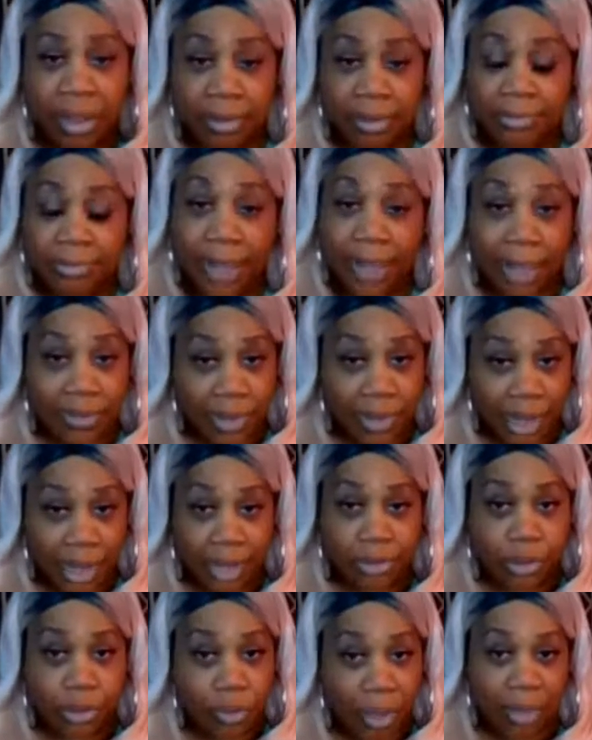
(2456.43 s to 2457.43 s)

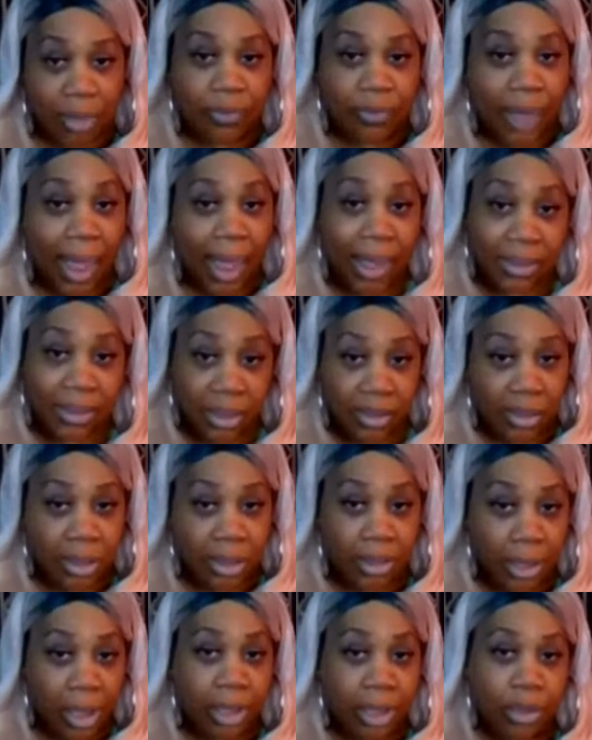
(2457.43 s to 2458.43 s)
financial advisor than the
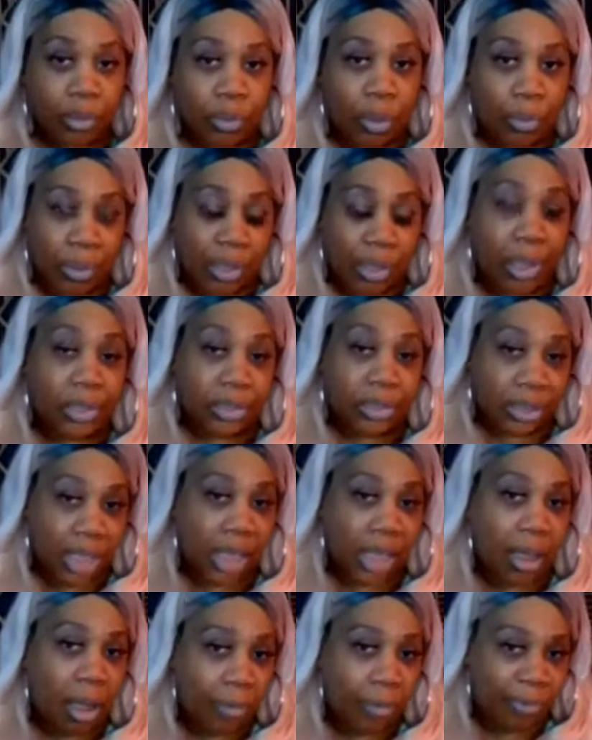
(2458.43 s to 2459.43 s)
other one because they
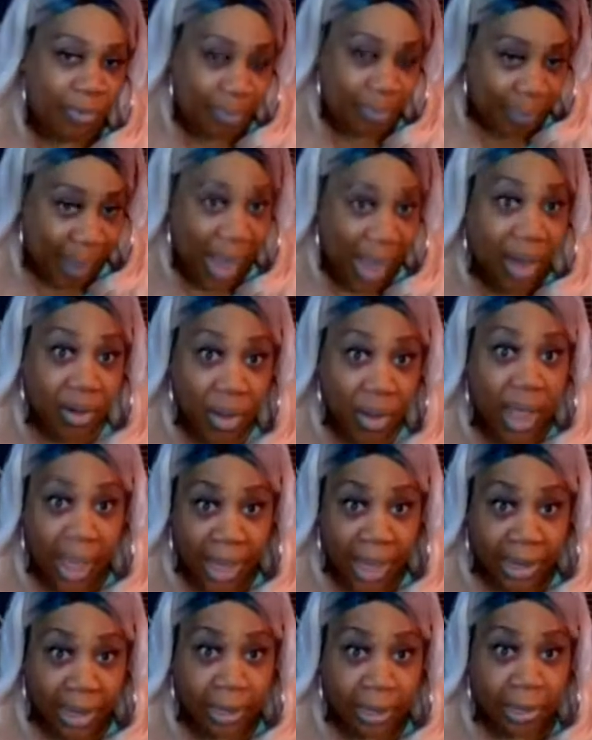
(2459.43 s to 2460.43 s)
are better at
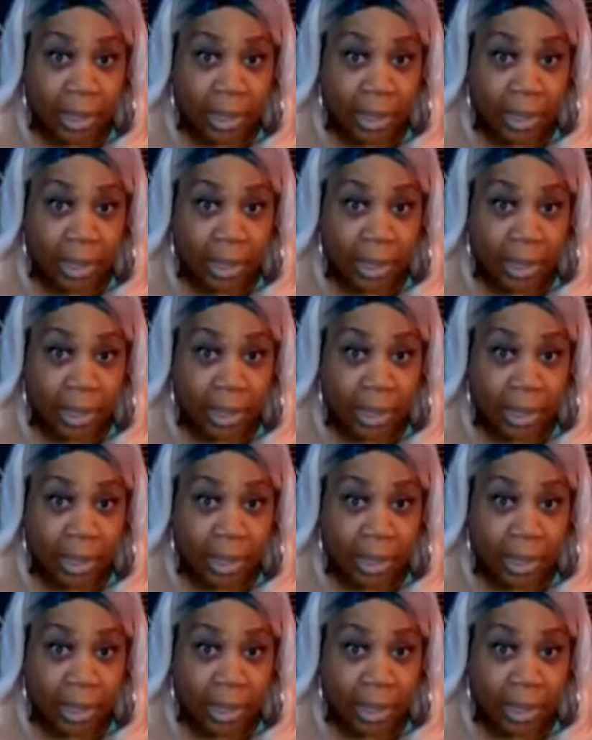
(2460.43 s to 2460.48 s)
it.